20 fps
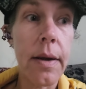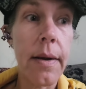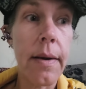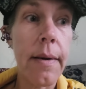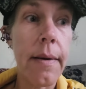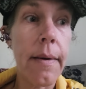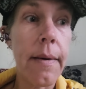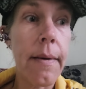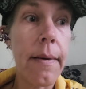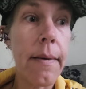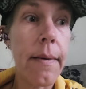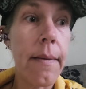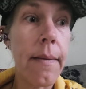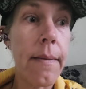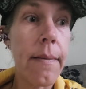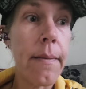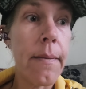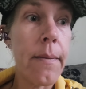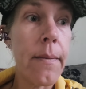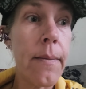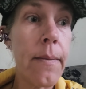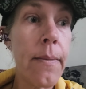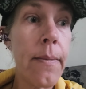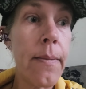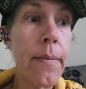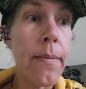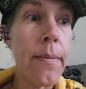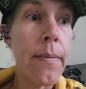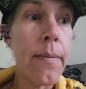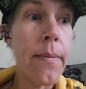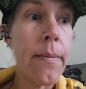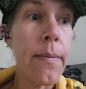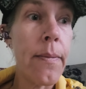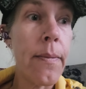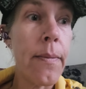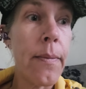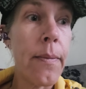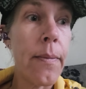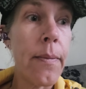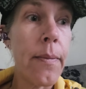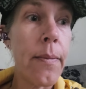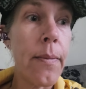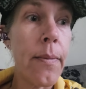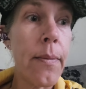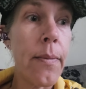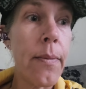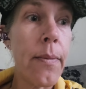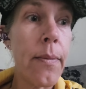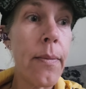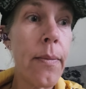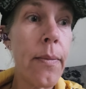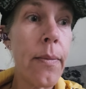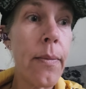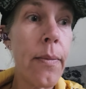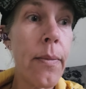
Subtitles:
[no speech]